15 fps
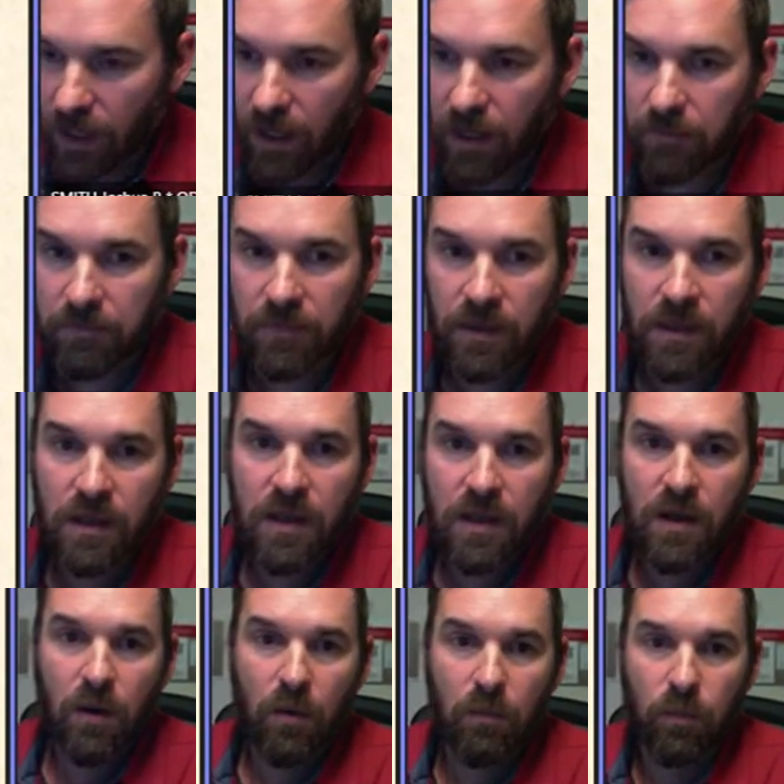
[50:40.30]
Um,
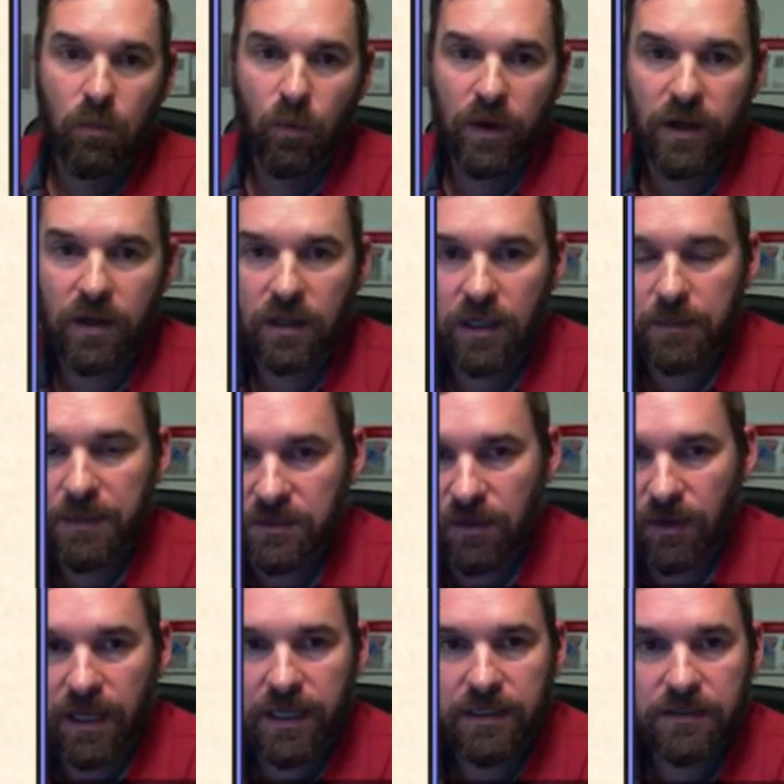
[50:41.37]
we are going to be
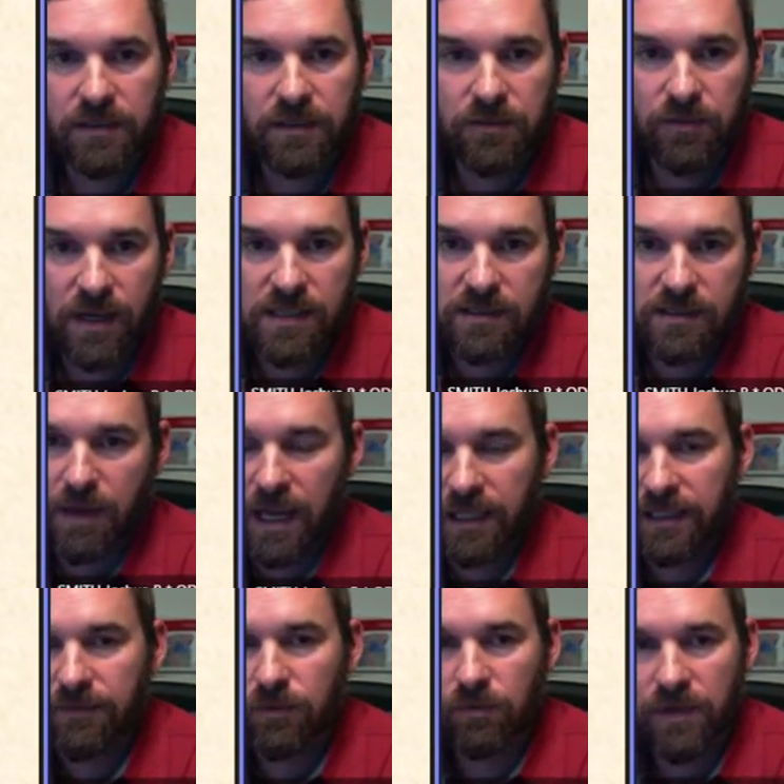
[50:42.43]
trying to address some
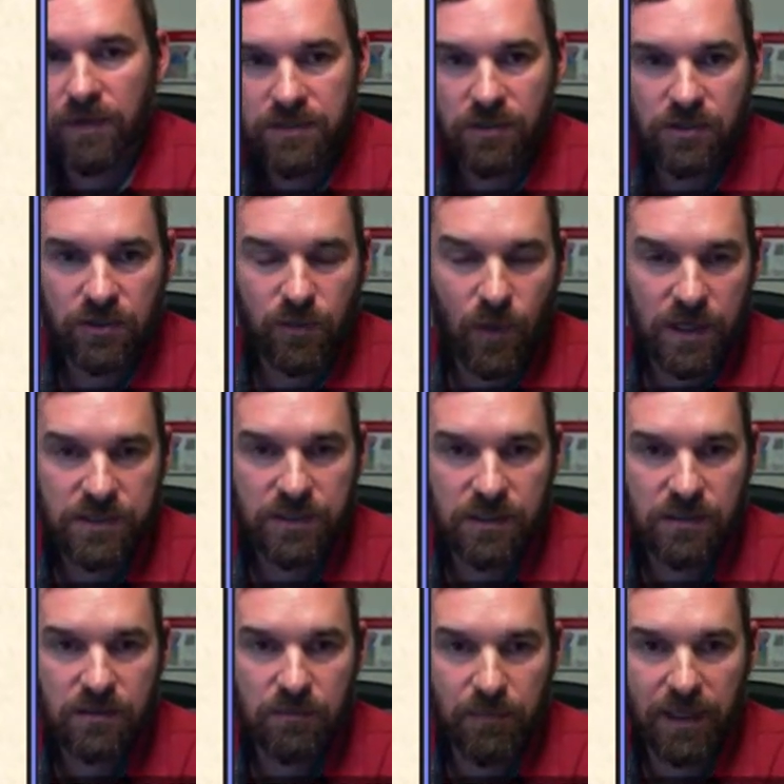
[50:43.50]
high level research
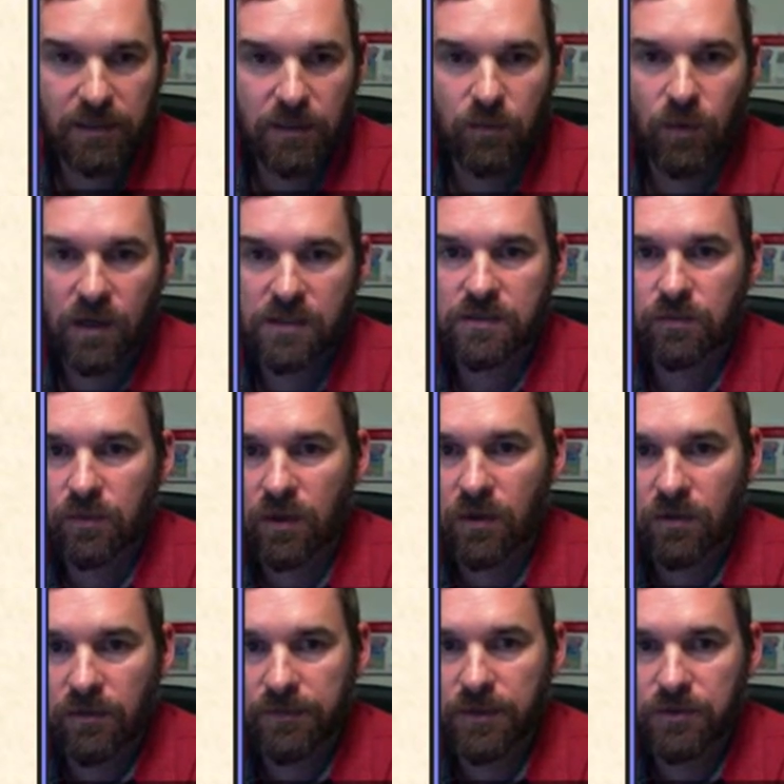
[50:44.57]
question, mainly what is the
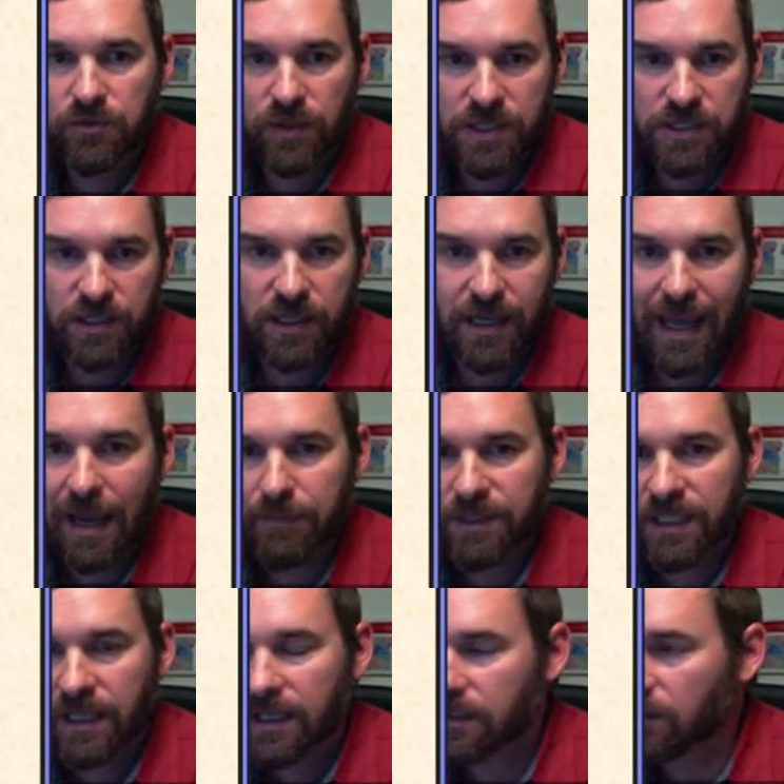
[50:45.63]
role of nutrition and
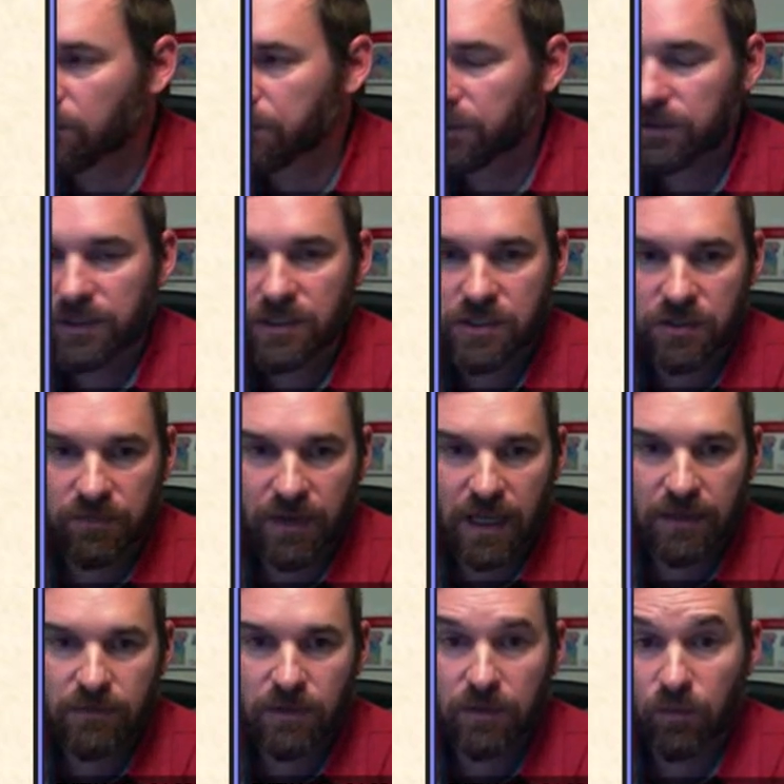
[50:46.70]
habitat on mule deer
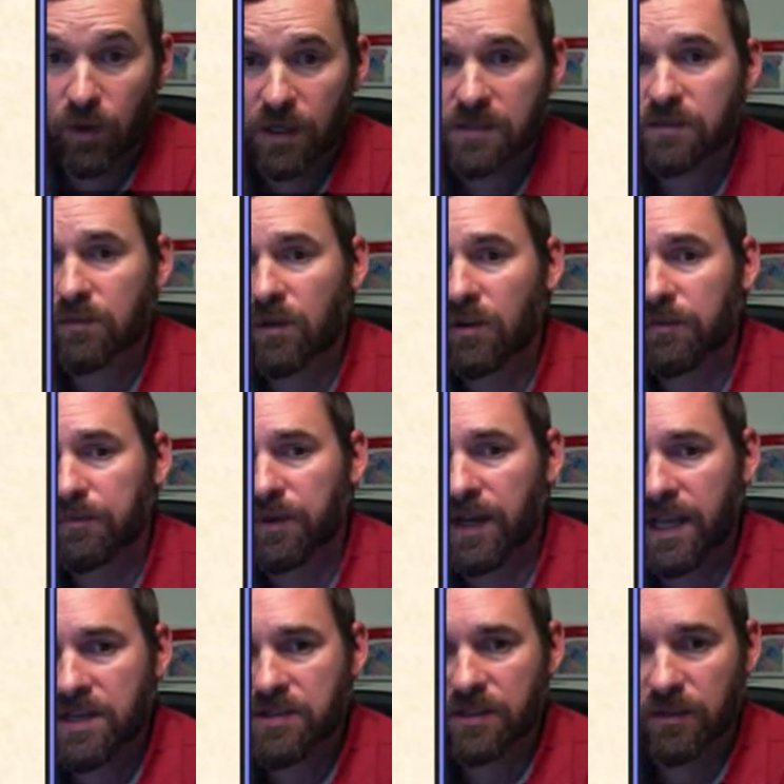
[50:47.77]
survival, and what is the role of
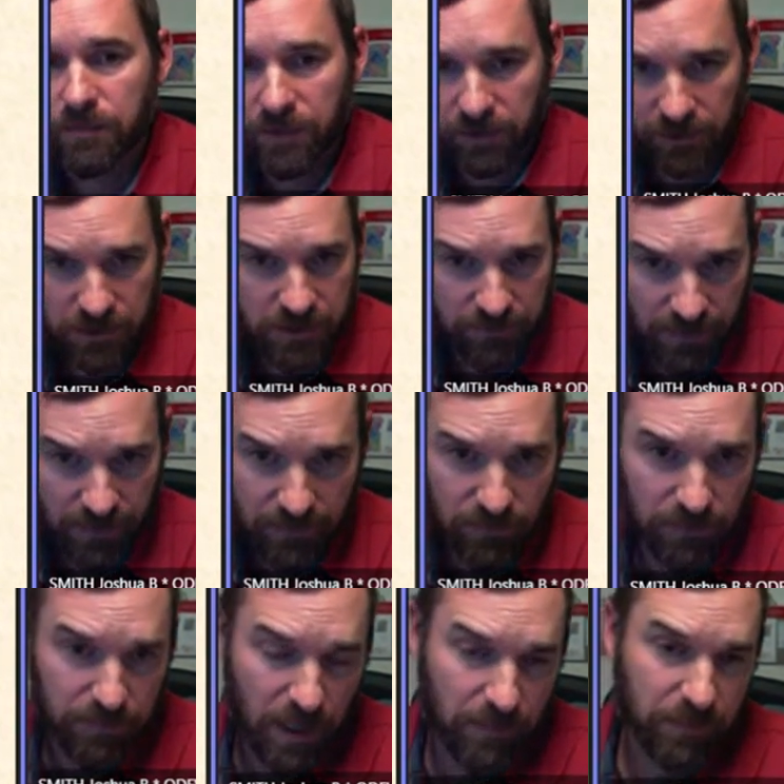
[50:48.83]
predation on mule deer
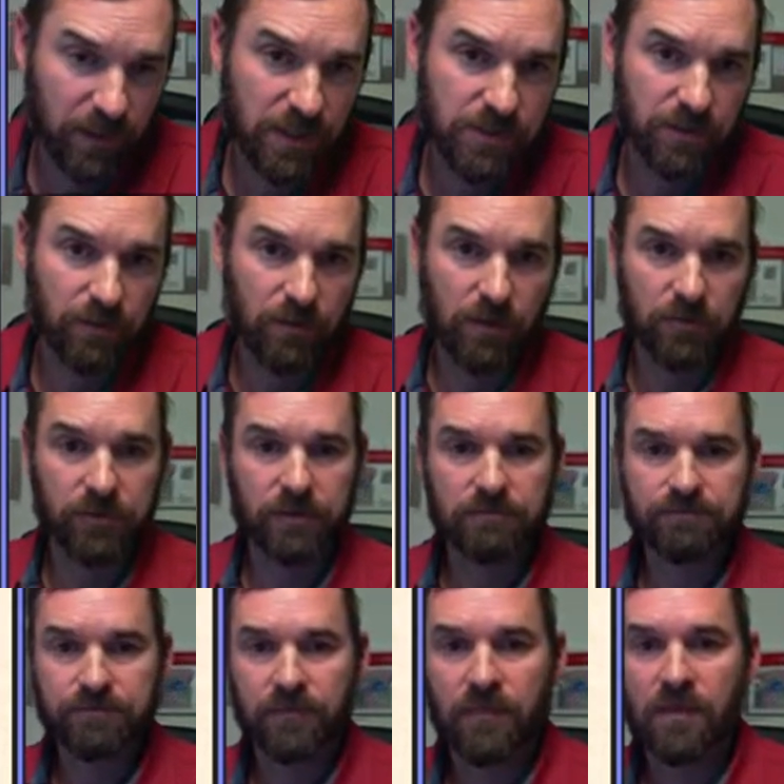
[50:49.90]
survival and population growth.